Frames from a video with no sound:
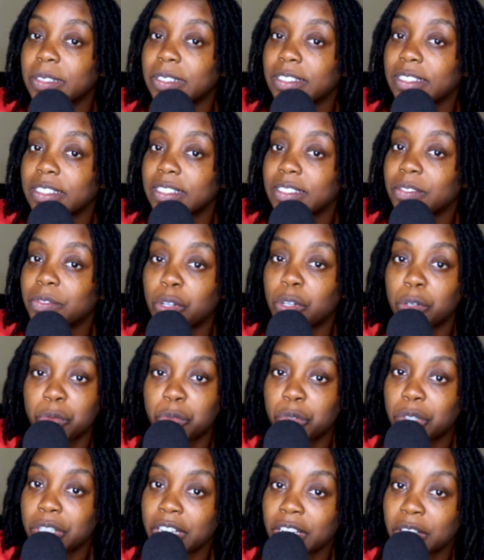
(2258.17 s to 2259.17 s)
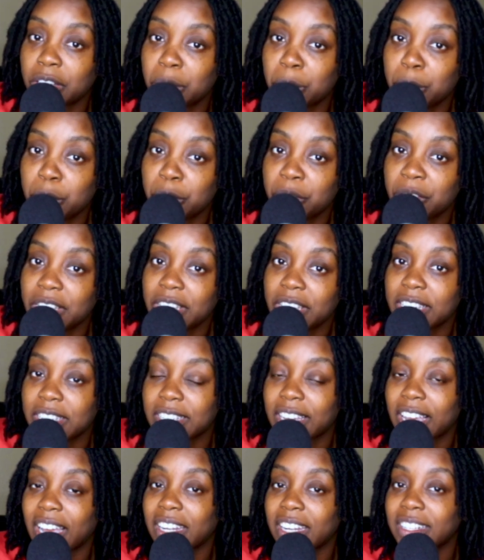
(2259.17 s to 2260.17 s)
vote for another movie and
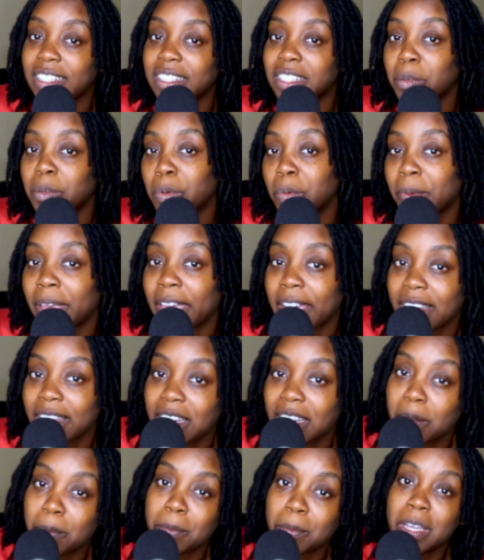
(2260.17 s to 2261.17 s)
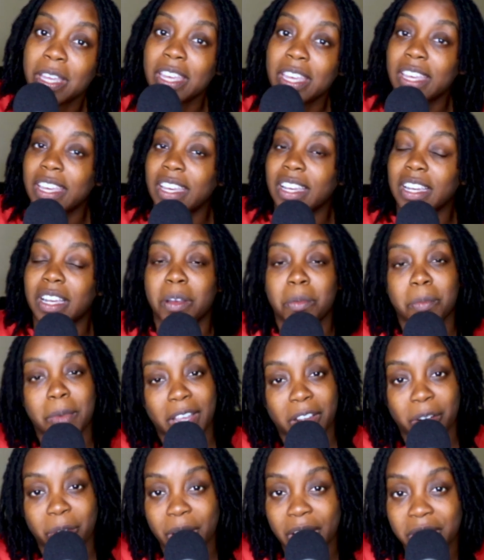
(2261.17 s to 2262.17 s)
kind of double back, come back
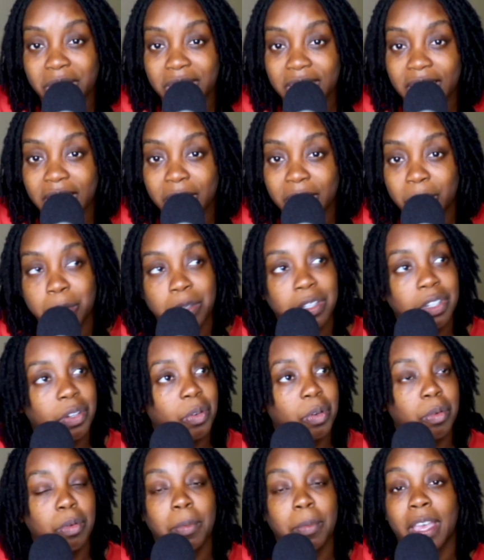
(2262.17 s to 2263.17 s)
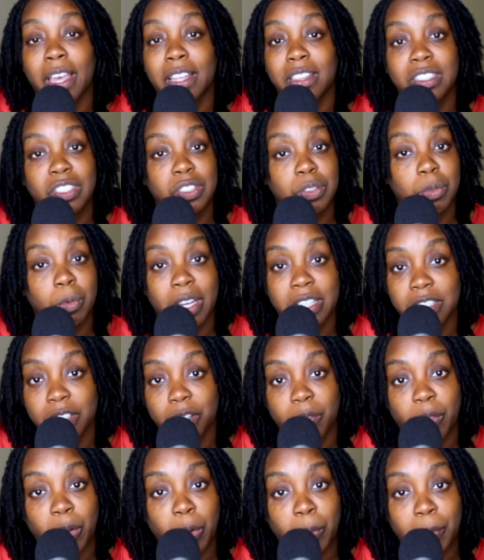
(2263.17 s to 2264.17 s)
around to Deadwood, or we may have to just watch it
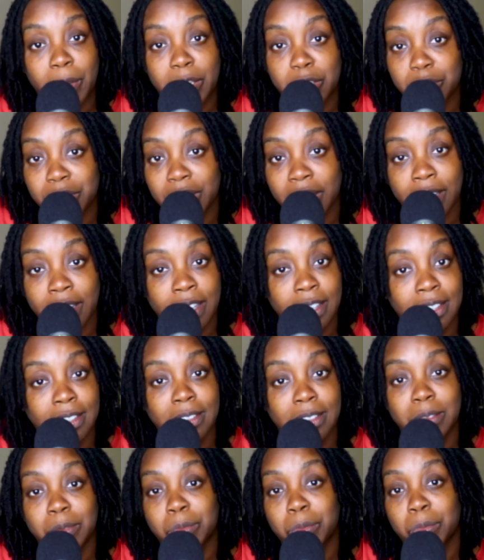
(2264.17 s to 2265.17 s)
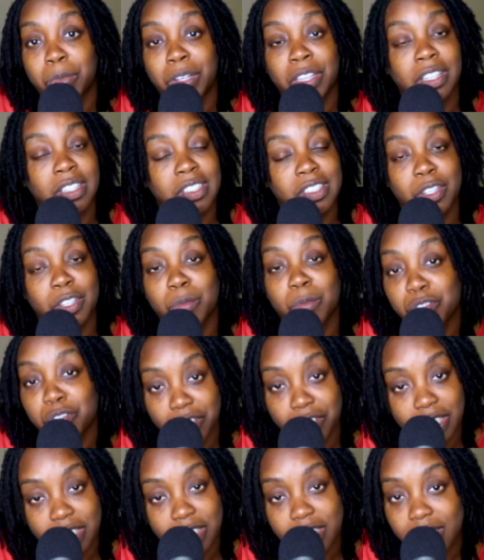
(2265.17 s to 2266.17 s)
over on Patreon where there's no
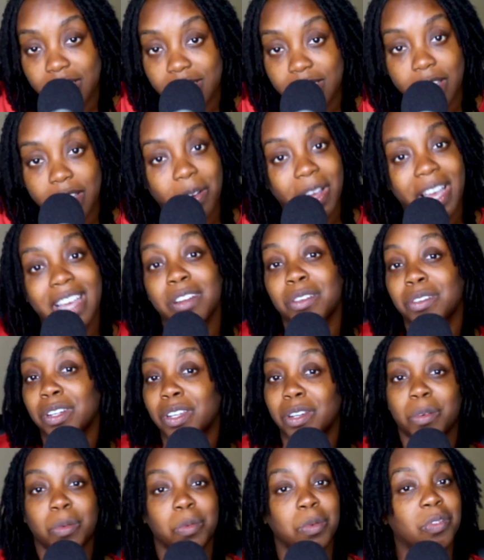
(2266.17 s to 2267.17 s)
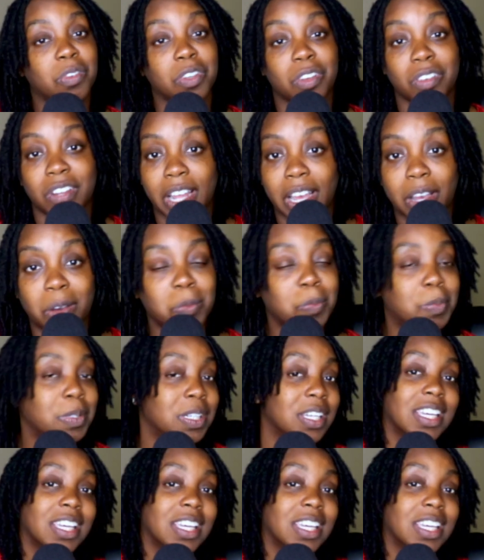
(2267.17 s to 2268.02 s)
restrictions. So I don't know. We'll figure it out. But